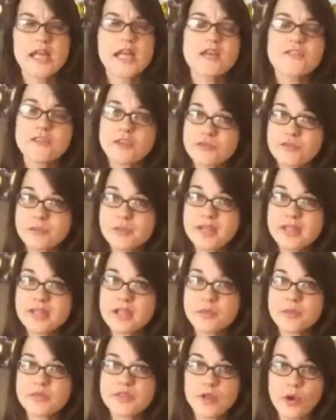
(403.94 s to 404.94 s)
If you're familiar
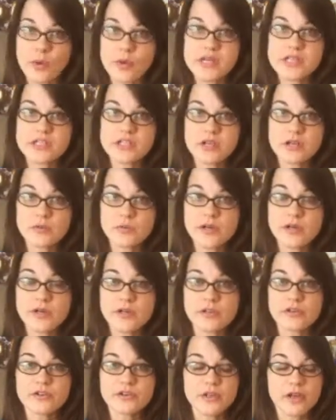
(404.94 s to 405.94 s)
with going to Goodwill,
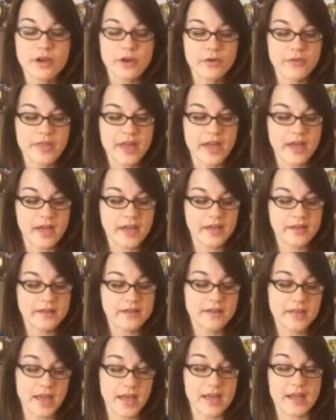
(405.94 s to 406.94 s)
you'll know that
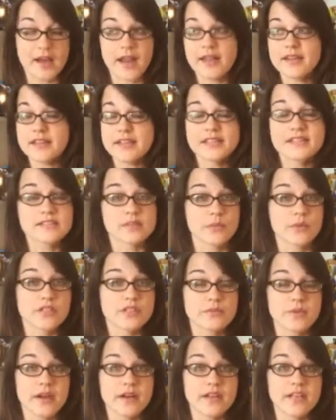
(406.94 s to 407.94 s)
at least the ones
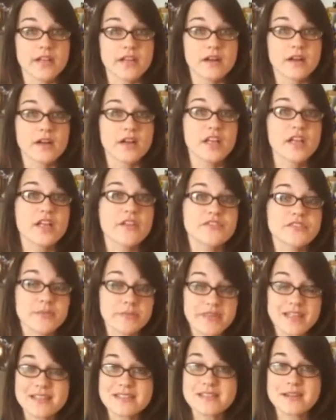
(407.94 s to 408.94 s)
around here, if
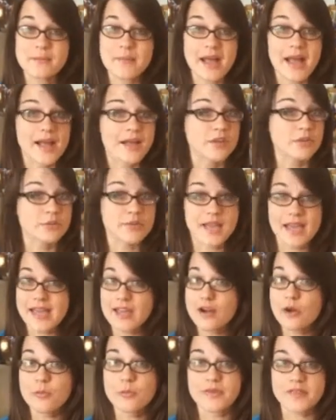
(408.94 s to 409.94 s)
something's in a bag, you
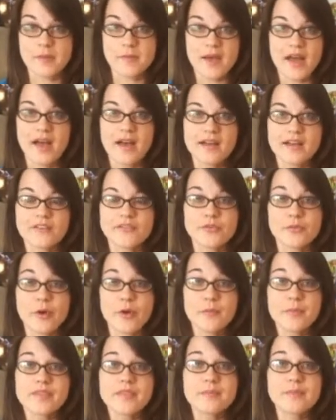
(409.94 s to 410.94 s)
can't open the bag. If you
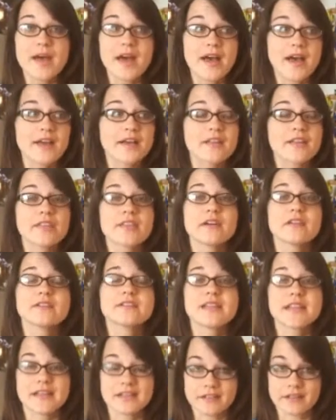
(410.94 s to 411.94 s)
open the bag, they'll
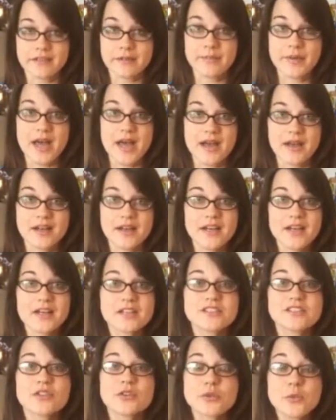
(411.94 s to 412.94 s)
take it to the bag.
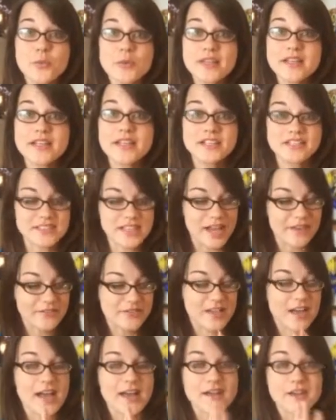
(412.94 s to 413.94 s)
So you really just have to
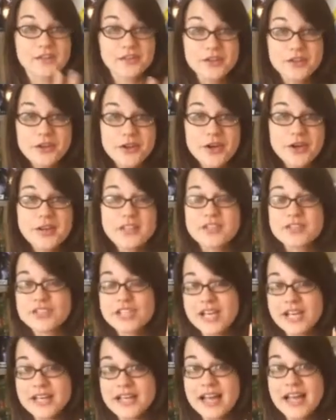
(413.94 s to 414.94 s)
kind of look and
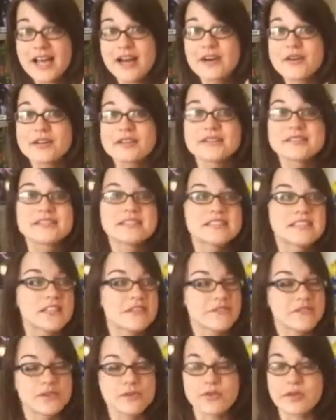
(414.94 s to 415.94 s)
check it out and see
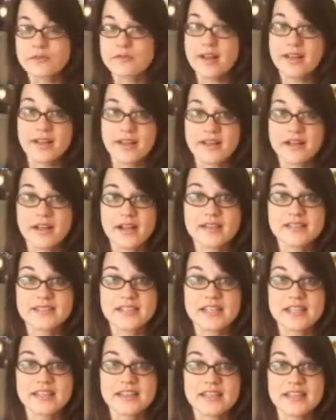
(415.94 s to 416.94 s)
if you can recognize
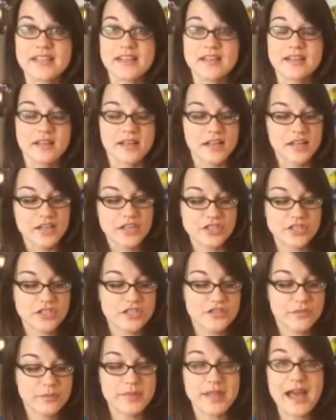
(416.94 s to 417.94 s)
anything just
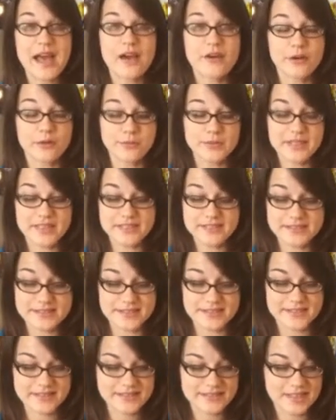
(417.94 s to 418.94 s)
from the outer
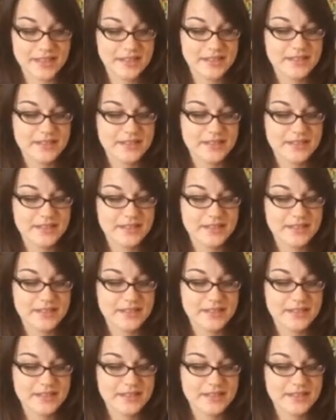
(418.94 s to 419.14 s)
pieces.